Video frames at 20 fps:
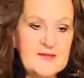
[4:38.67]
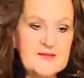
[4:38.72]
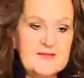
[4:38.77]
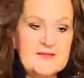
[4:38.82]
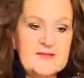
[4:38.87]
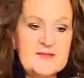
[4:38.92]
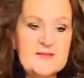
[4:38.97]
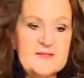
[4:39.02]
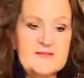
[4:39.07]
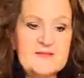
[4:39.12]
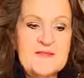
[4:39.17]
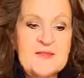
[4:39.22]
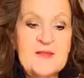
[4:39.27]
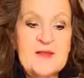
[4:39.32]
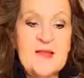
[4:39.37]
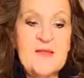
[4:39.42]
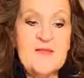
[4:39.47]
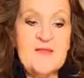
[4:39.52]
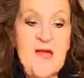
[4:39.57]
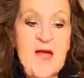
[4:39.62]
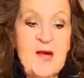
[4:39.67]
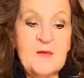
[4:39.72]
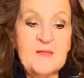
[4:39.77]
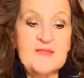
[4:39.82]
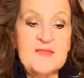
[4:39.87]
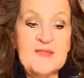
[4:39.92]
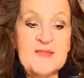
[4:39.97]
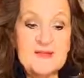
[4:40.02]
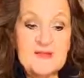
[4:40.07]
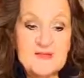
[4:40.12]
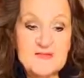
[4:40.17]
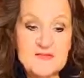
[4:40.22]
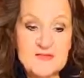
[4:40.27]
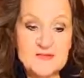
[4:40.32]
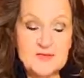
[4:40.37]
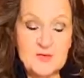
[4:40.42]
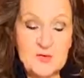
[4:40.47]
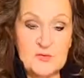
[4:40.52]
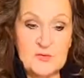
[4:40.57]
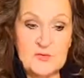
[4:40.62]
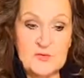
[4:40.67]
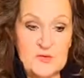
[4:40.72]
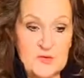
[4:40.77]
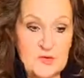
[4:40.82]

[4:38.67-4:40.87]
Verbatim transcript: since it allows individual